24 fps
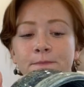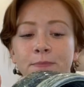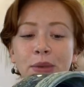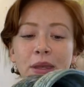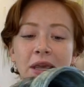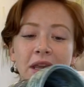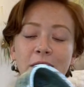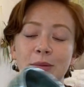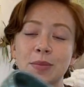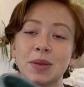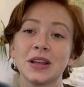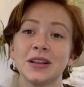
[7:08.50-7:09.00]

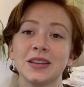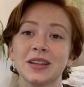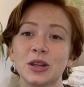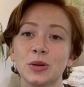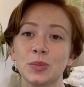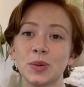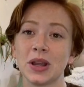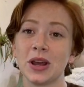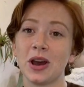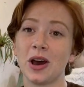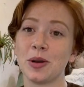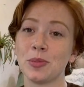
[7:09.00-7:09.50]
it can be a little
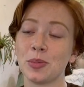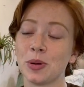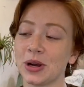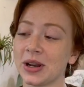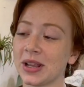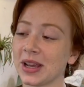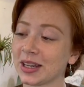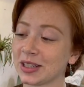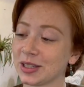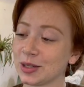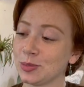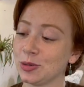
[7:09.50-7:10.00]
bit
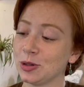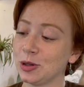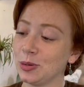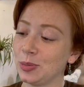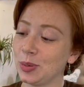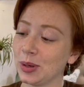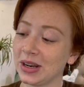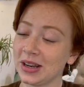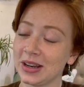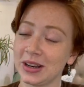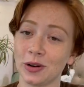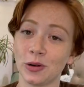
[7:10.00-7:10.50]
unpredictable,
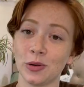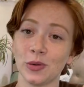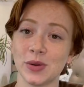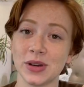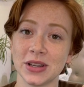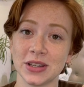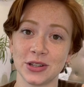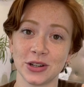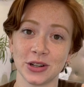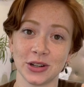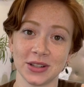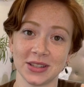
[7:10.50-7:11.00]
but it
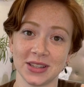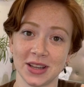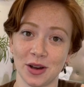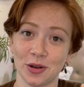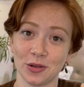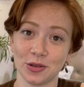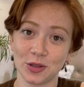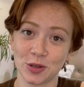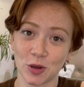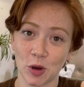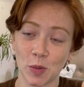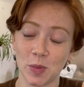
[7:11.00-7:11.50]
always turns
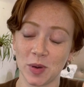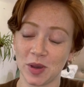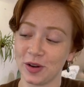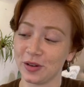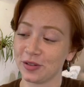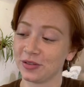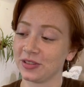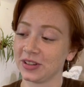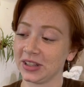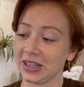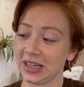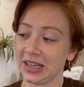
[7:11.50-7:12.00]
out so
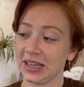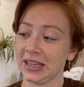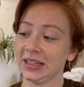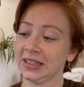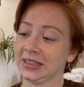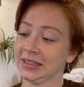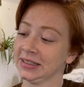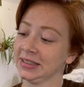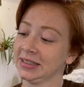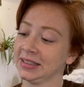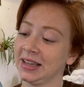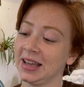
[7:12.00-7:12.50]
beautifully.
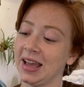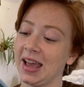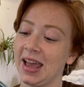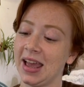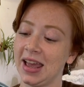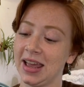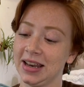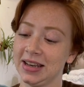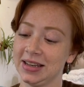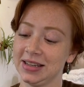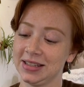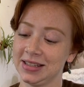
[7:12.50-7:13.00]

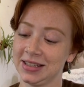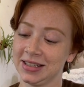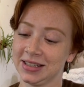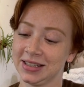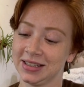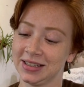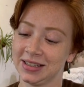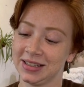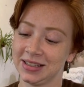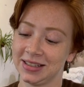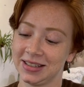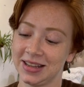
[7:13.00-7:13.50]
And
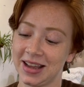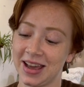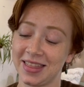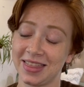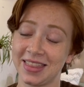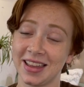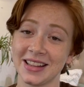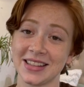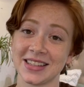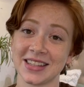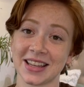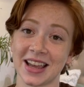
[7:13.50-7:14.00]
yeah,
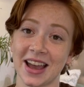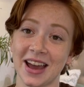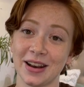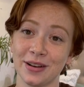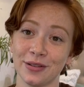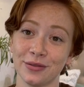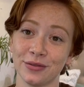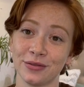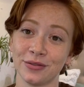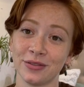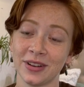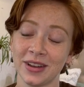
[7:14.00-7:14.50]
that's the kind
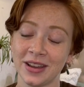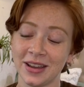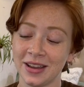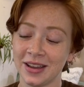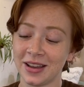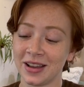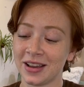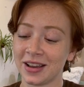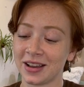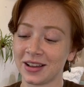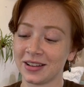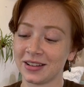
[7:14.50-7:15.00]
of
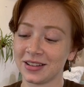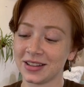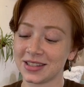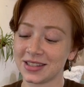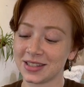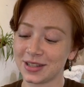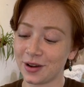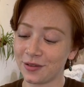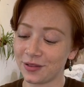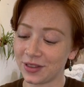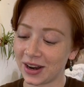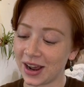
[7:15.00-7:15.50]

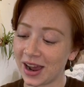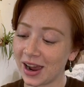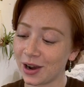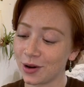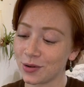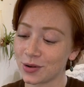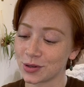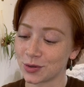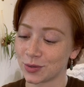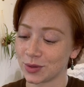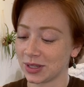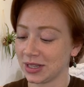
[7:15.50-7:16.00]
stuff that I
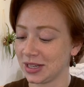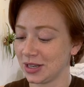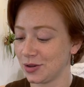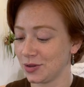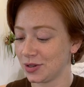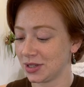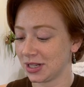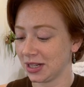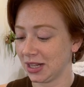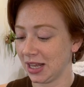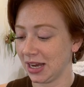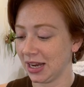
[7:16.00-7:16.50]
always really
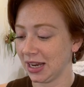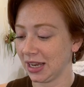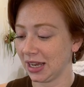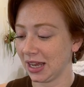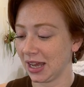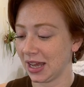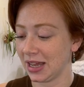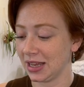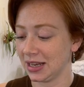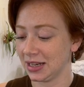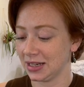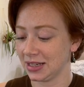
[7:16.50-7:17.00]
used to like.
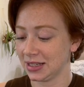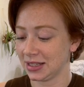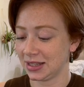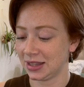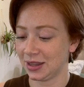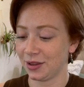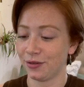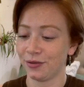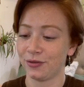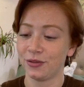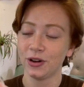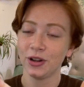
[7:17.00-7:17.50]
And
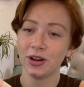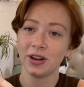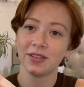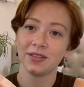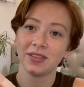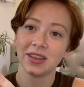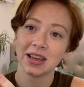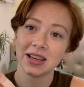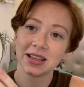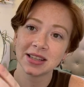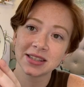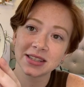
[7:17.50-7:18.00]
the foot of
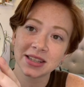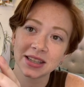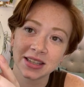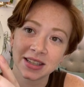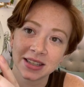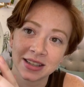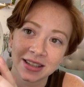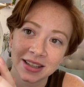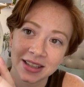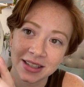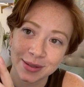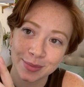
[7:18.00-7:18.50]
this
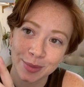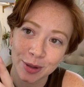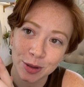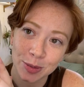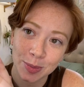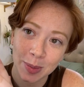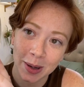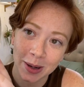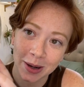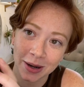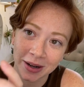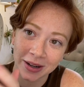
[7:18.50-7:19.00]
is much
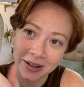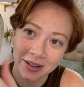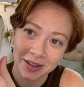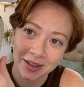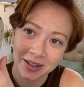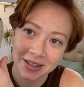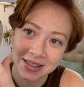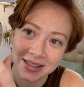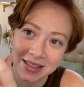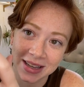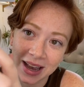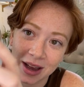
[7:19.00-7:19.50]
better. You
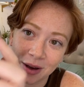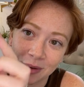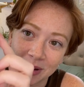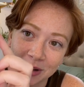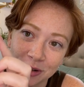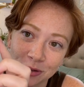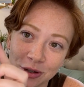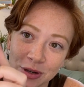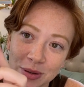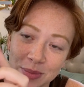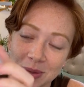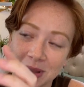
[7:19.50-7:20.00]
can see how I
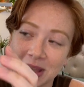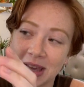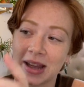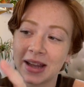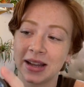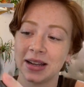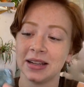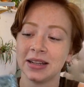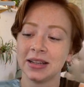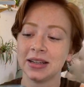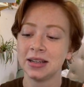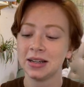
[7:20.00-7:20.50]
trimmed
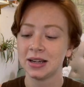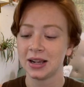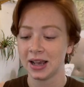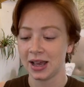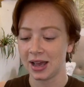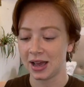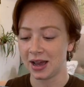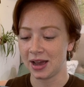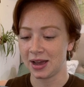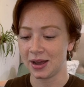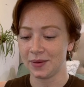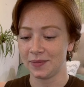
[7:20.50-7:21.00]
that.
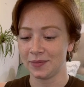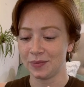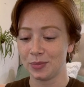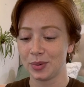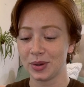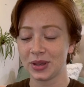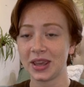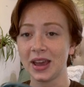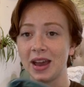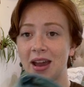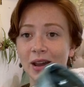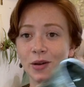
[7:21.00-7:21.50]

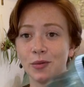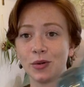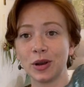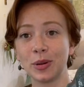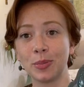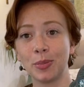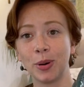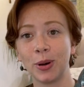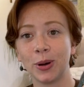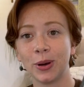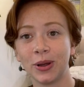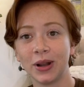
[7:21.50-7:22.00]
But yeah, I
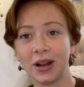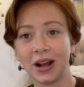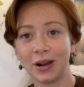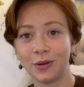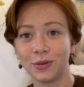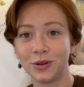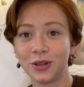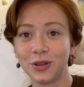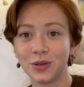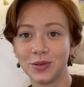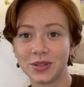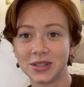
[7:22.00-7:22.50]
want
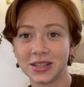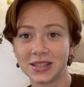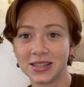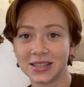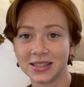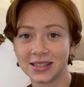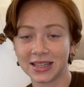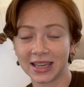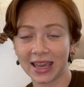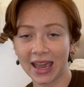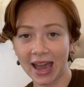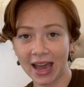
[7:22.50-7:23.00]
to use this
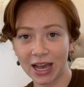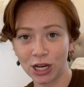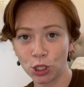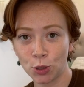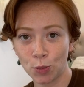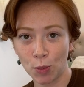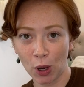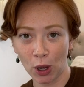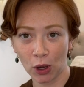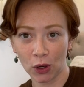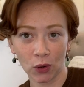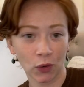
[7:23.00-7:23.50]
as a cash
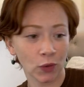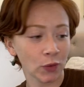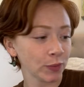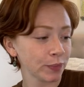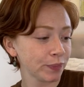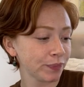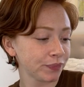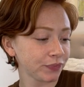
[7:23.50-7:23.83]
pot